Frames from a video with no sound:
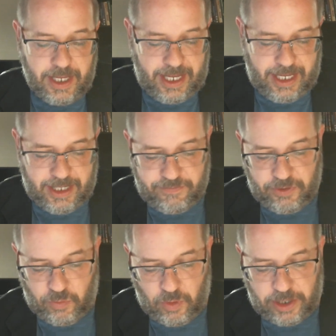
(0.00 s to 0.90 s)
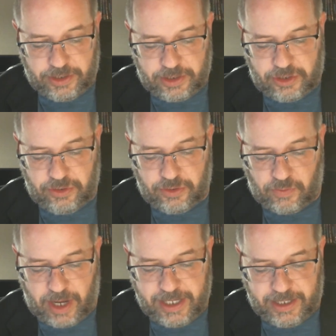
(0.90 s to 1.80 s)
And if you run to the
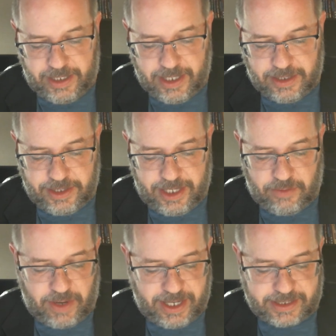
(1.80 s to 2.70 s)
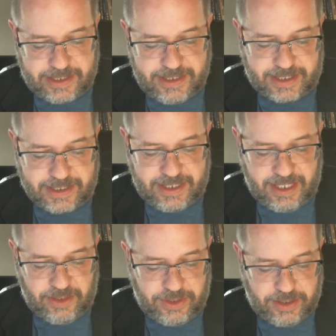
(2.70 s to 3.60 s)
right end, they rank
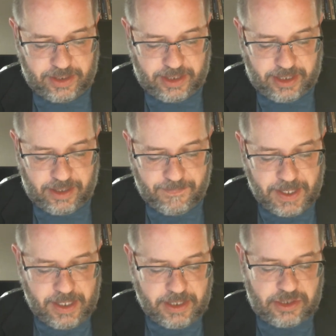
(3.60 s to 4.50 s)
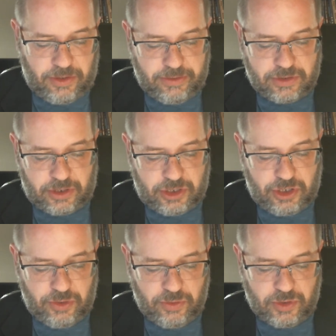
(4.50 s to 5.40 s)
16th in the league. So those are
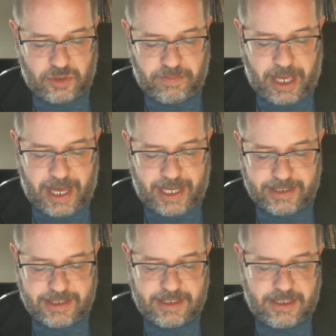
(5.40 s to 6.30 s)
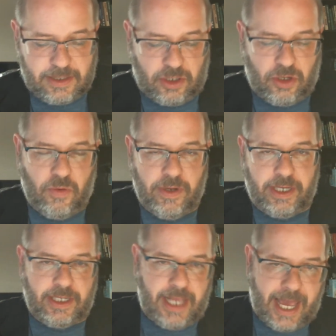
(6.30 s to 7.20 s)
two spots
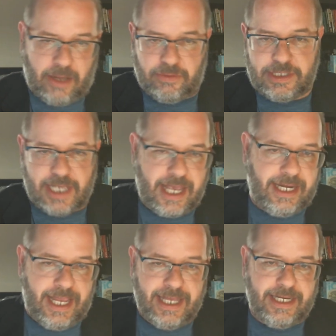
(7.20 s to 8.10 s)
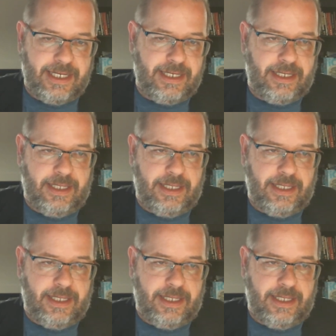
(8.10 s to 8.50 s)
going outside and